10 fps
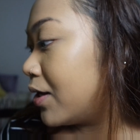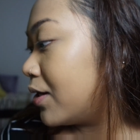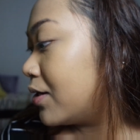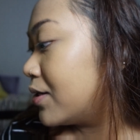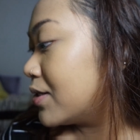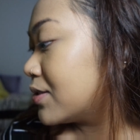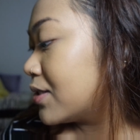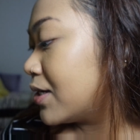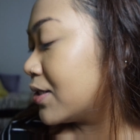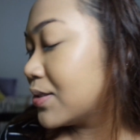And
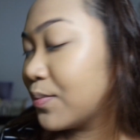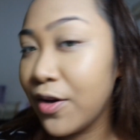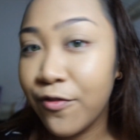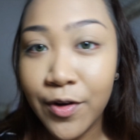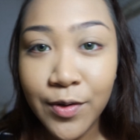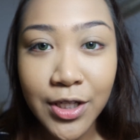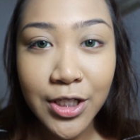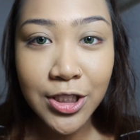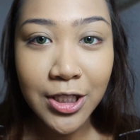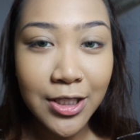this is my
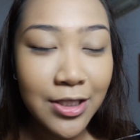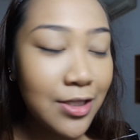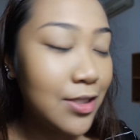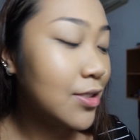foundation.